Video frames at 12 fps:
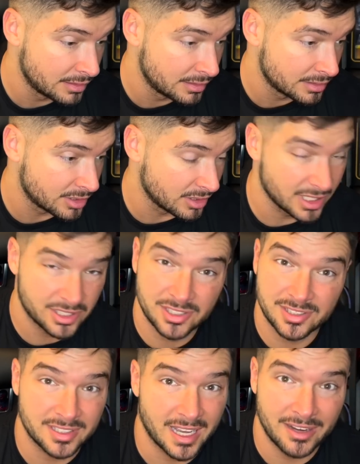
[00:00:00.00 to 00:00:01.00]
So let's
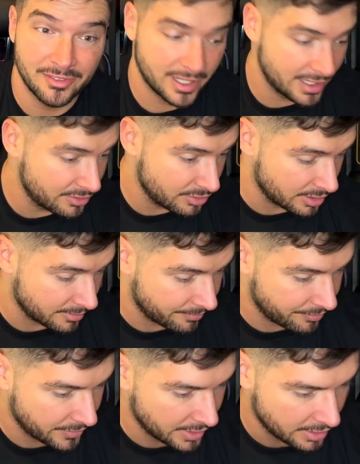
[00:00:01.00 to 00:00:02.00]
just dive right into it.
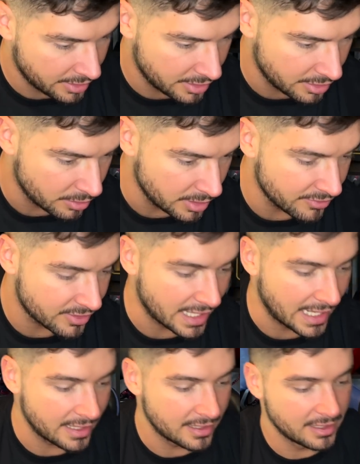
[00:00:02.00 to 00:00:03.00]
We've
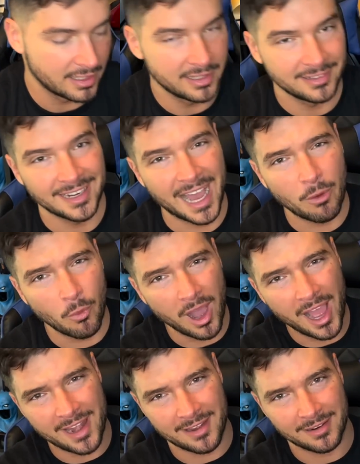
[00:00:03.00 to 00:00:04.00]
got not
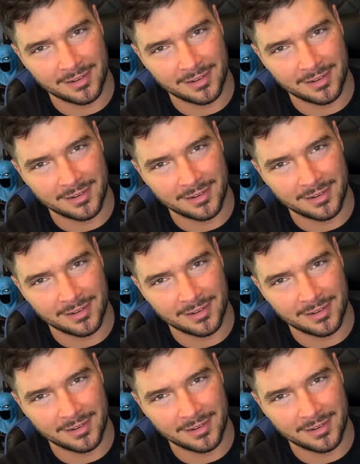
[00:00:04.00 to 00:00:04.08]
one,